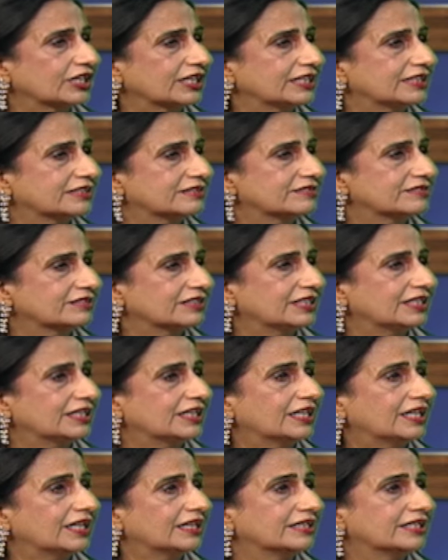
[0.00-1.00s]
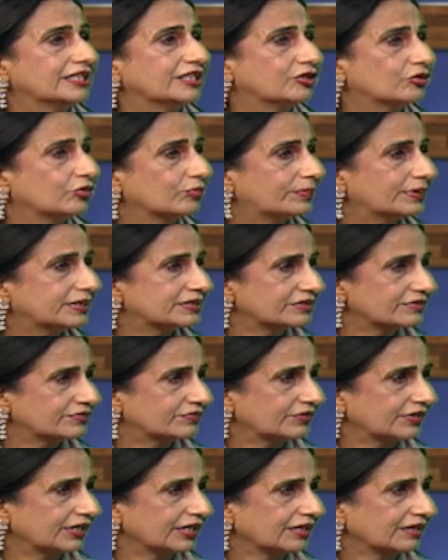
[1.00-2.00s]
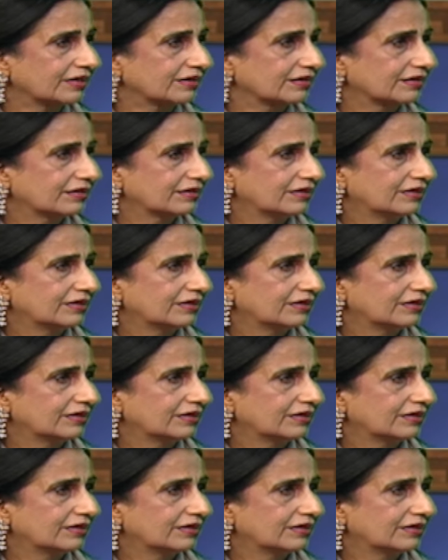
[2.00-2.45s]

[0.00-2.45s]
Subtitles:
China Sea and Indo-Pacific.